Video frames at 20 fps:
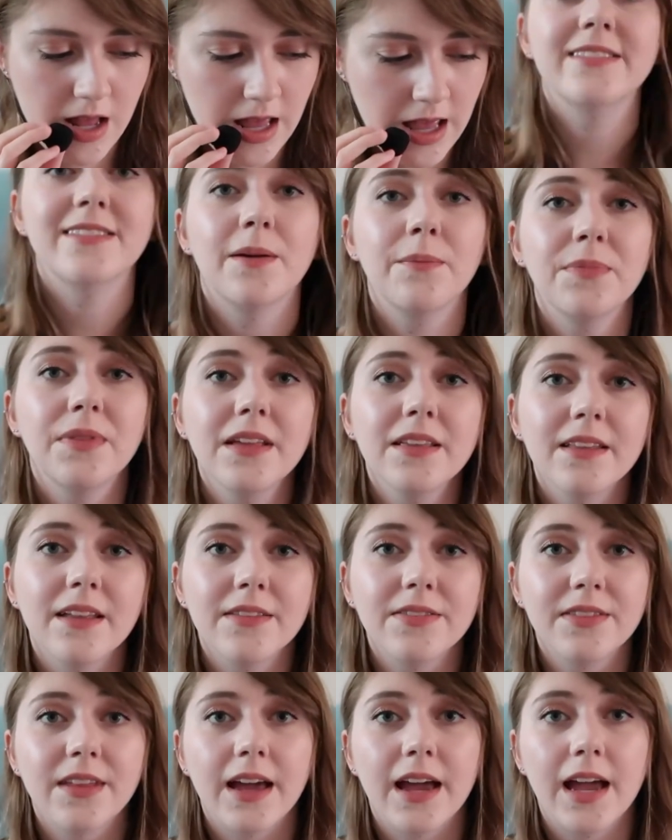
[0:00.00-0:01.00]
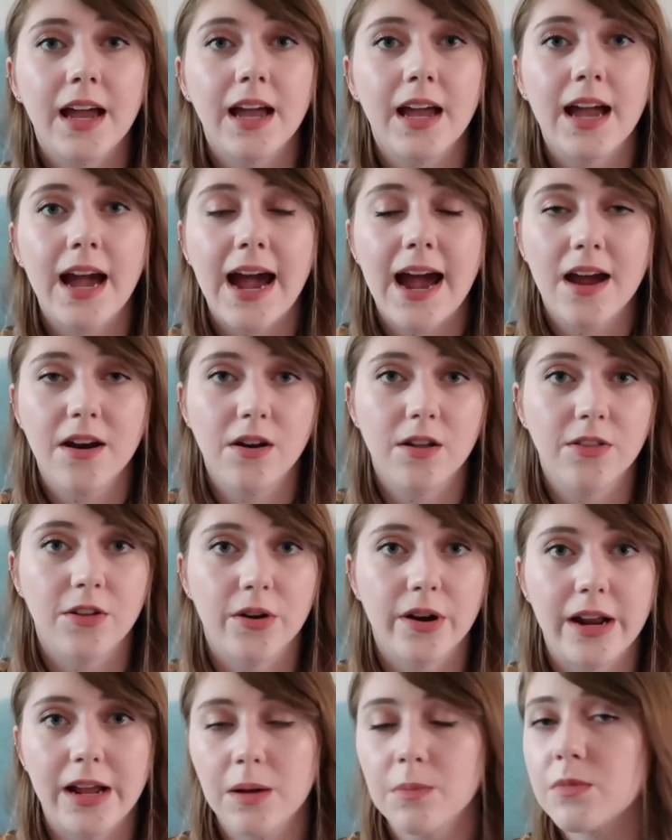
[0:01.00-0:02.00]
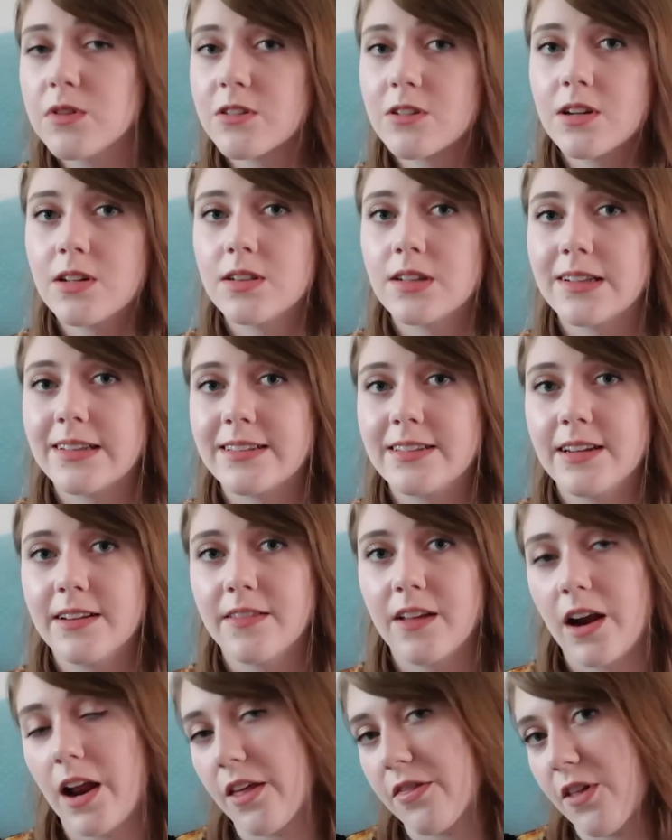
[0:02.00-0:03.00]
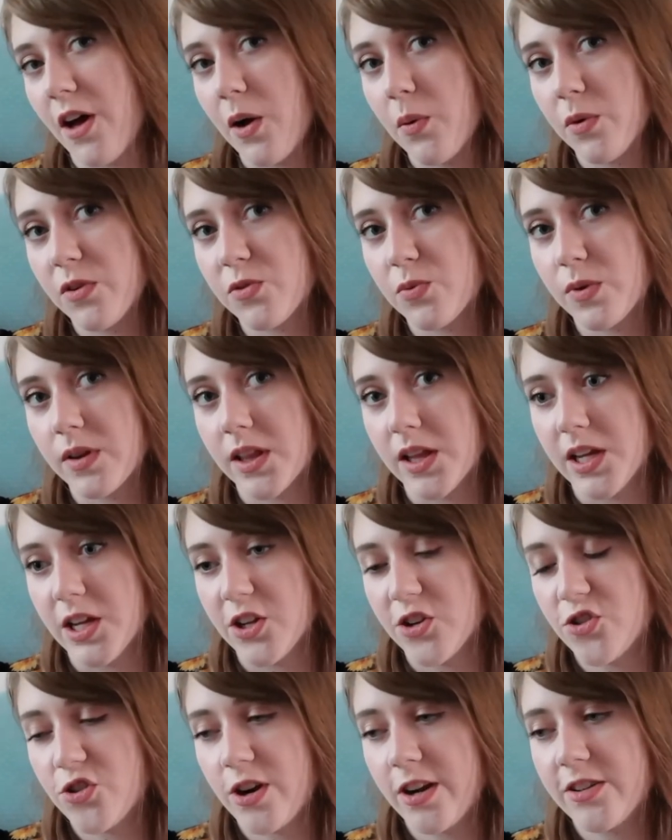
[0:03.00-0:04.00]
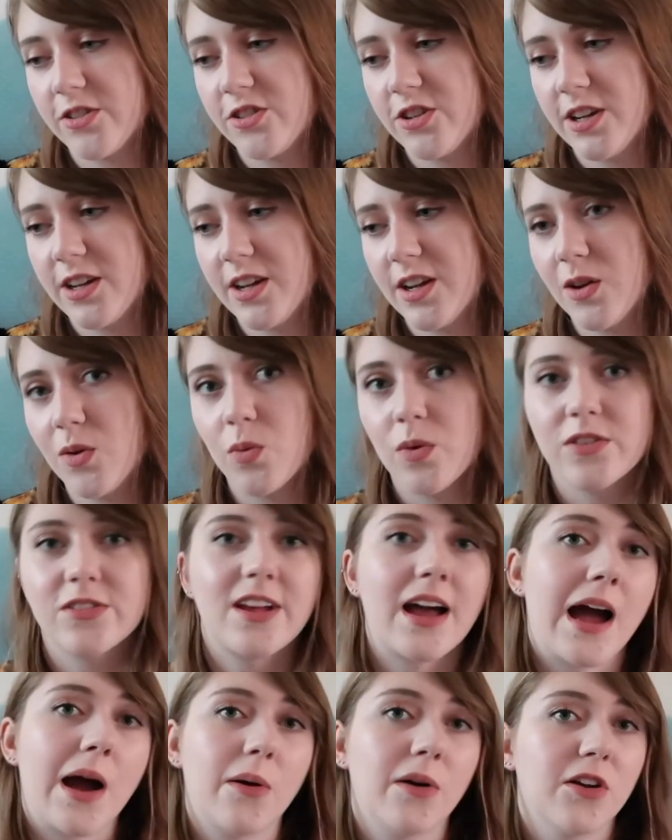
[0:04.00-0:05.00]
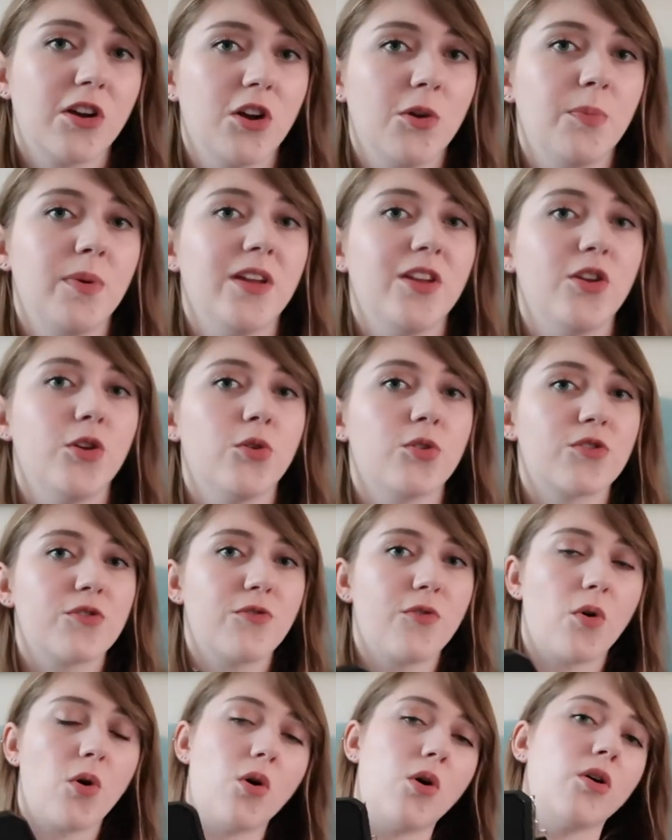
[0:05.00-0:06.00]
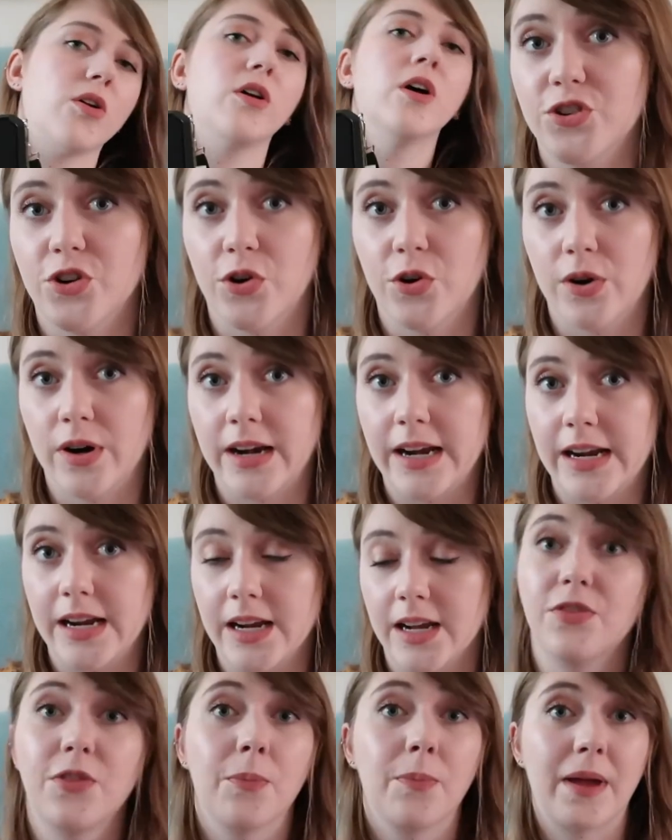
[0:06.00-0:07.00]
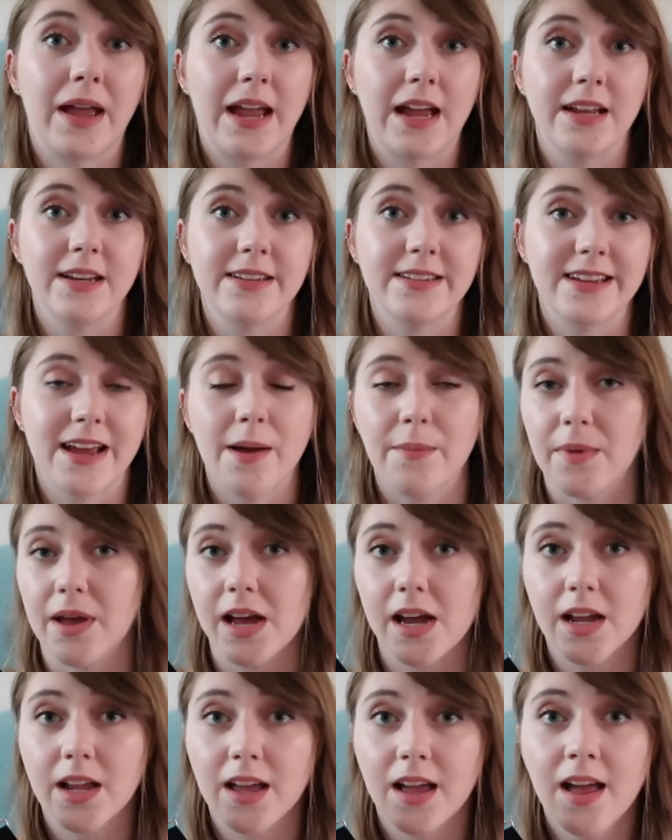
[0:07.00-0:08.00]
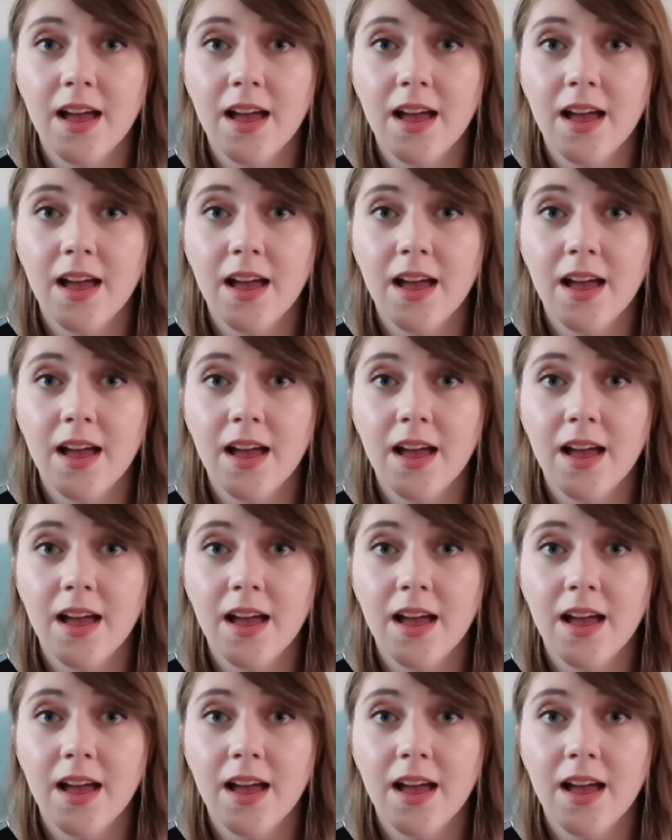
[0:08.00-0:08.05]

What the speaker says: Something that they had on their Amazon listing that I thought was really interesting was how it could be useful during the pandemic.